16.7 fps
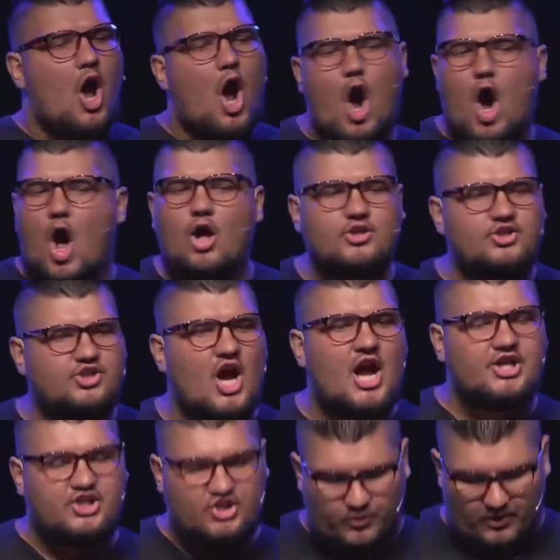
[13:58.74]
all
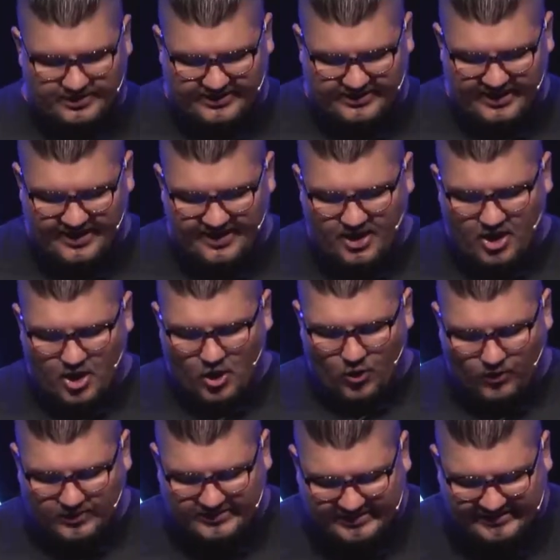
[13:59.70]
Joshua did
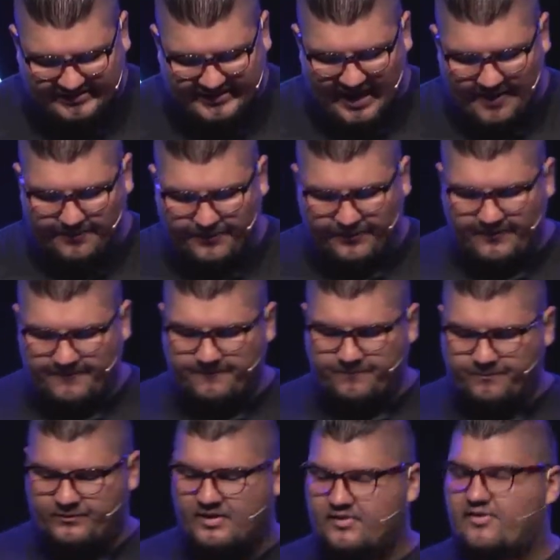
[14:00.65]
was step
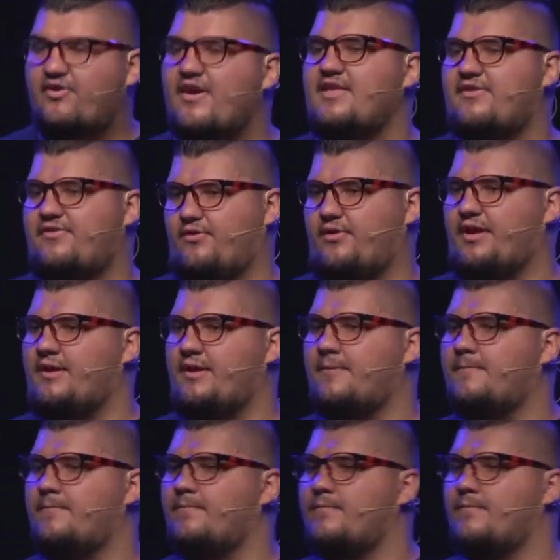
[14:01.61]
faithfully.
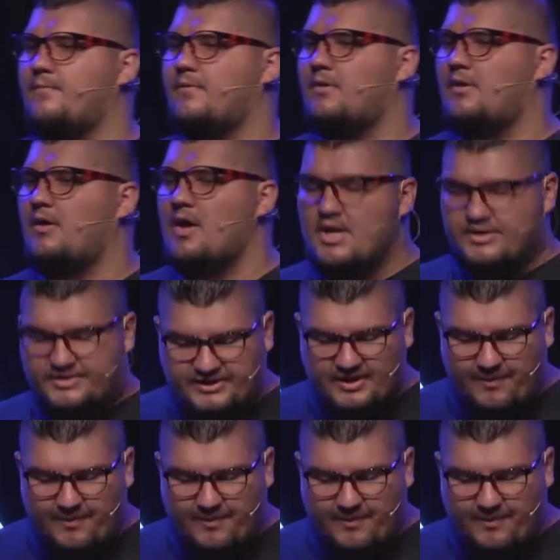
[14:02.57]
See, the